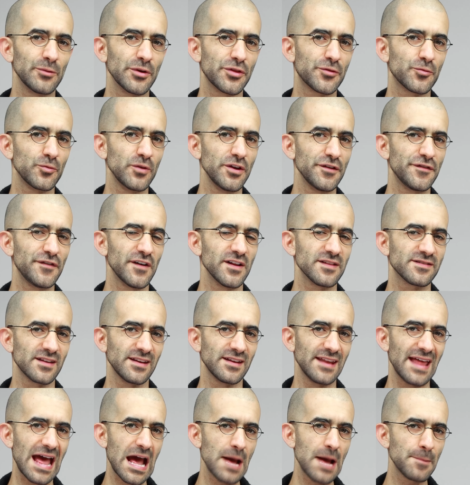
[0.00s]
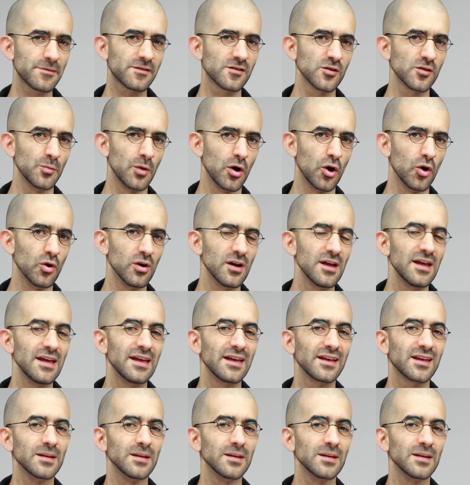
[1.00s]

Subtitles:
with refunds on AppSumo